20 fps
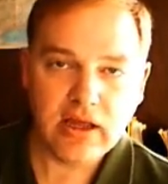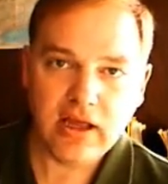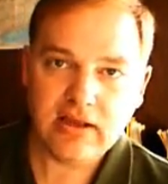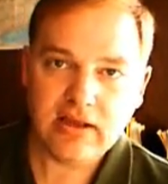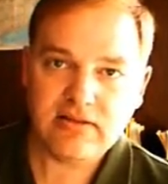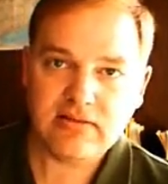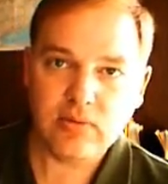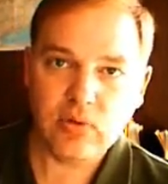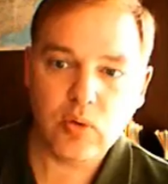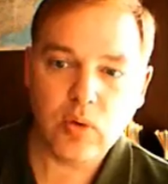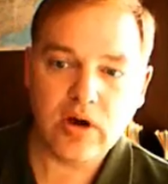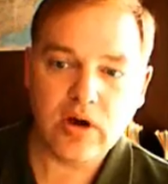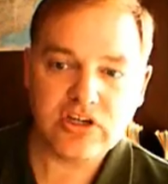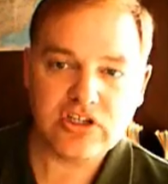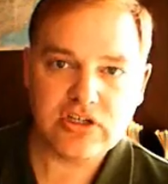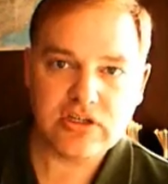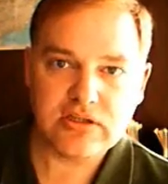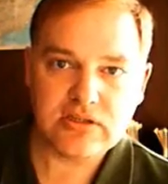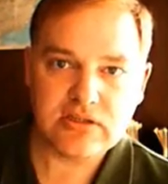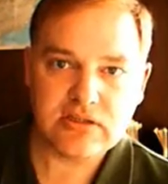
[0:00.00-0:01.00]
and some
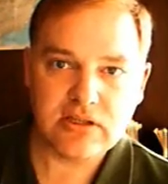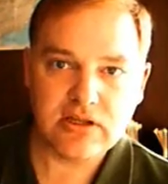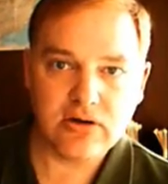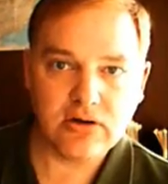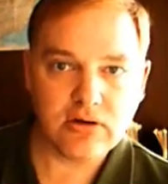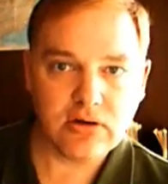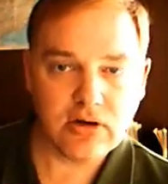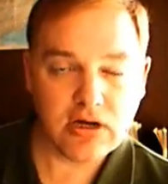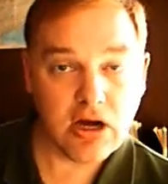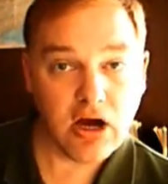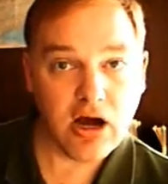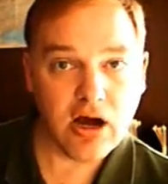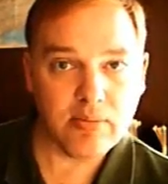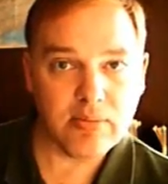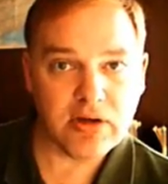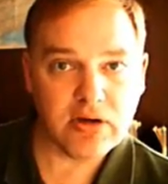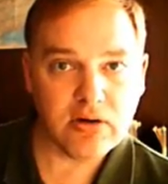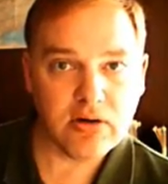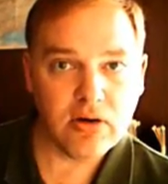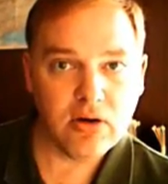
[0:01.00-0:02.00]
questions that are
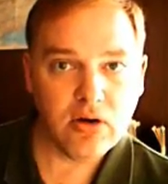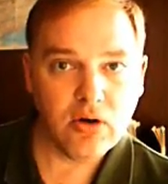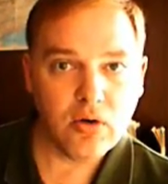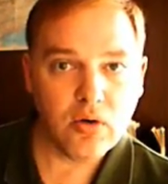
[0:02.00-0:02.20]
common